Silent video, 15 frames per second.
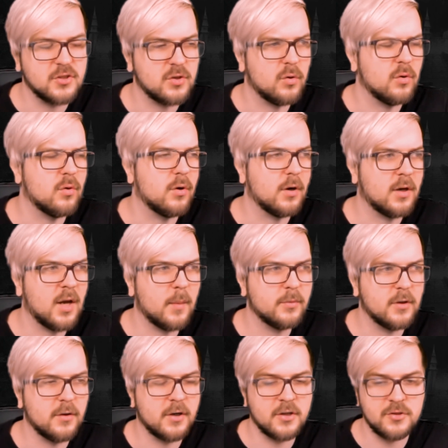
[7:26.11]
or
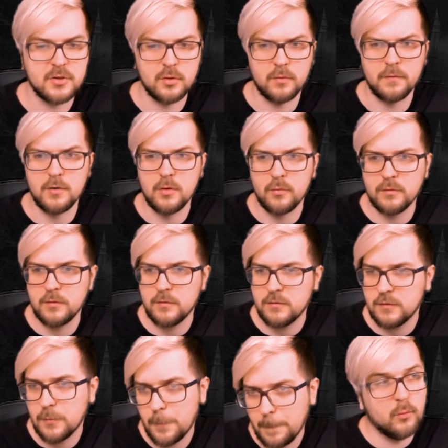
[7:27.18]
Captain Ranger of
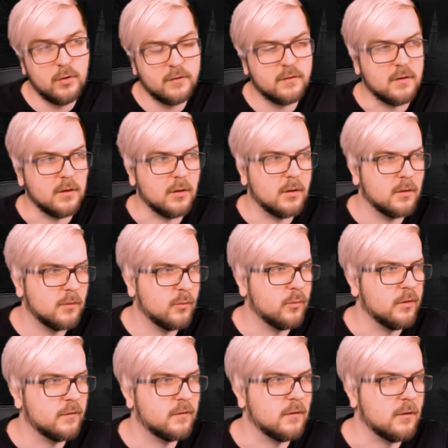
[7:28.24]
Eoses. We'll
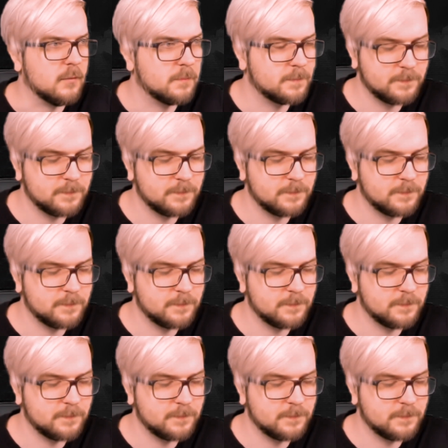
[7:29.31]
see.